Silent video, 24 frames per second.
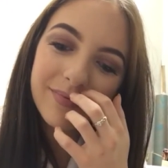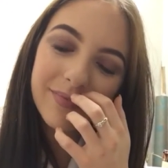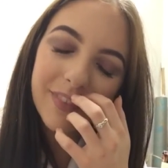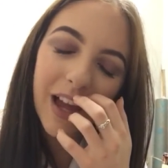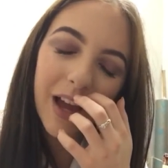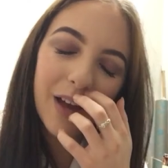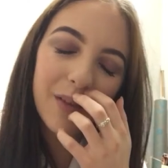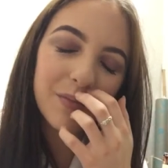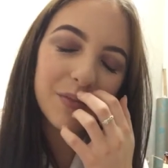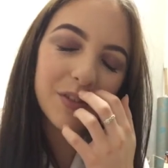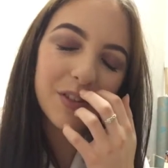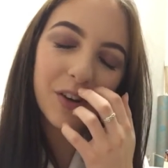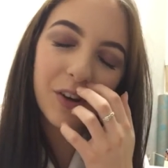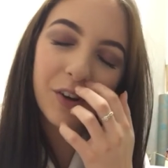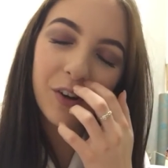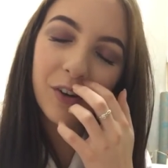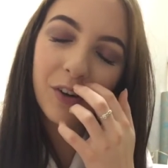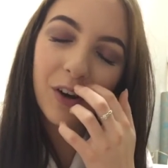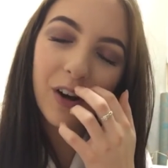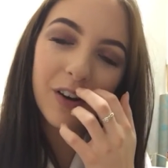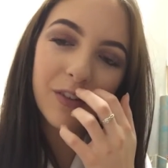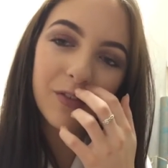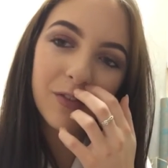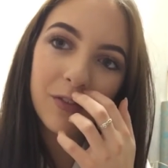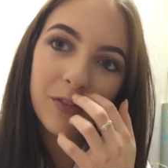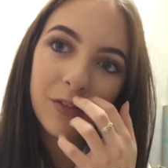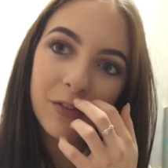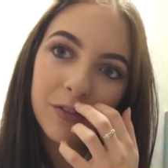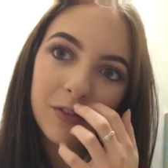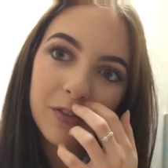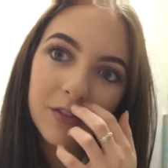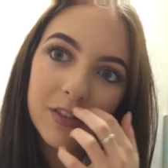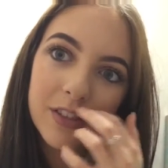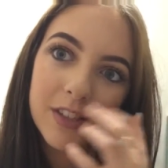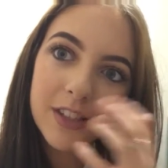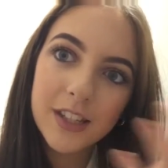I'm so grateful
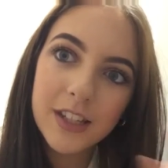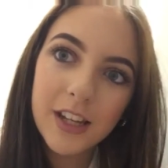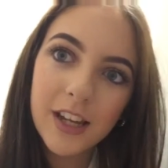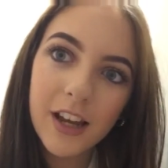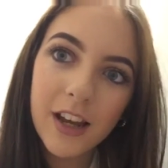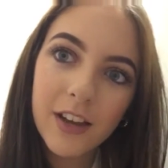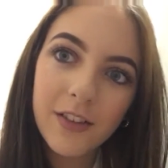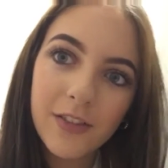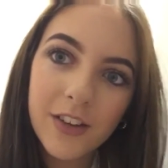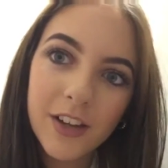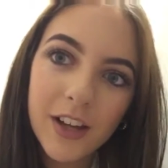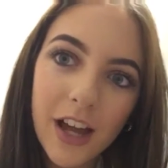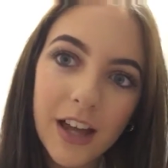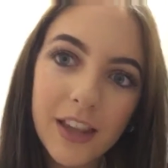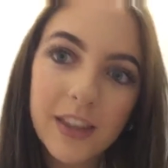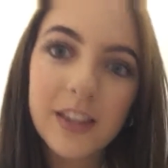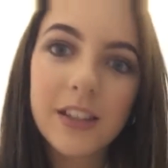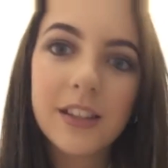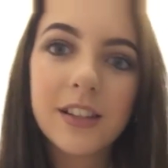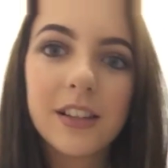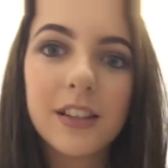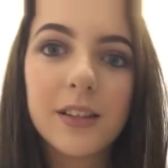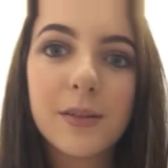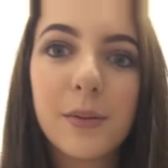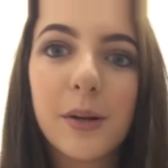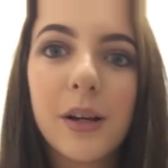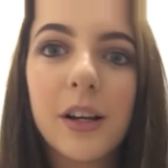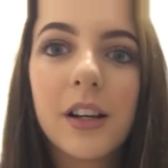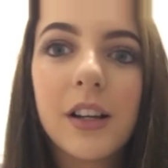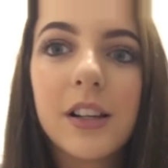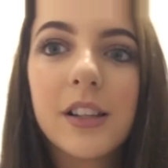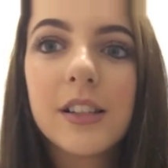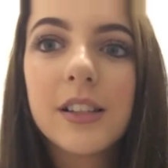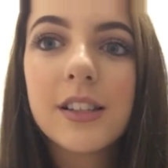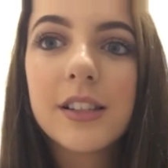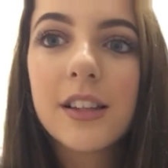to have had this
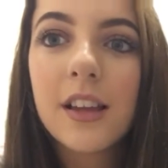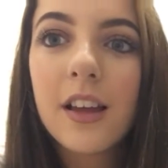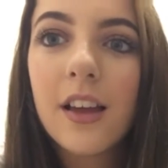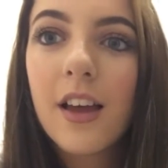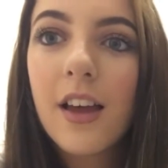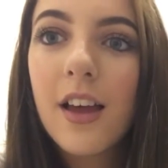experience,